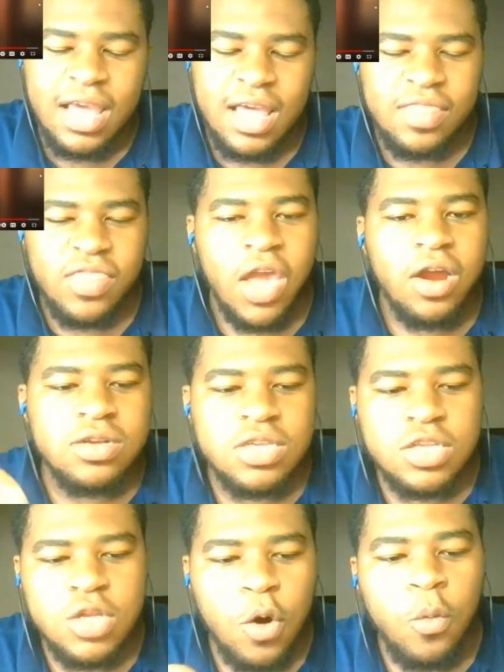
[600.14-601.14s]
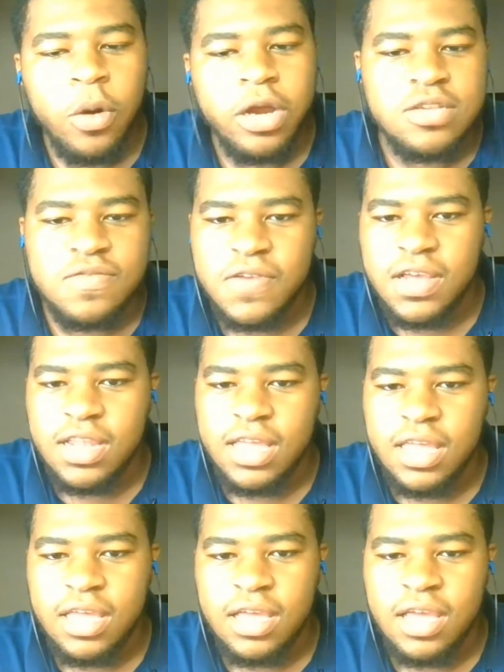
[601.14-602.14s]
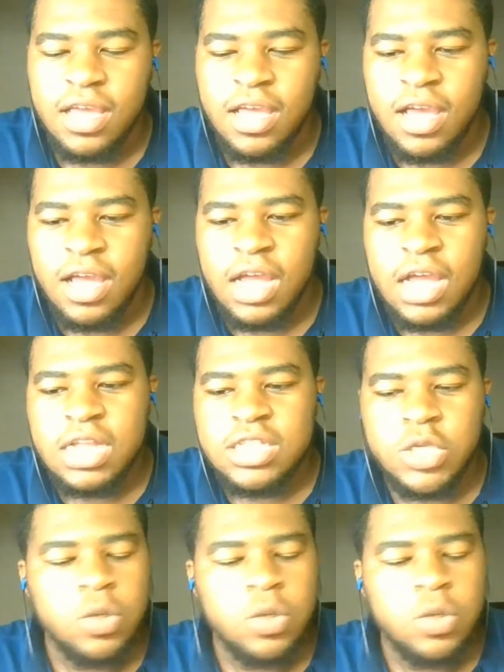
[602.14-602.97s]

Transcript: There is no worse feeling to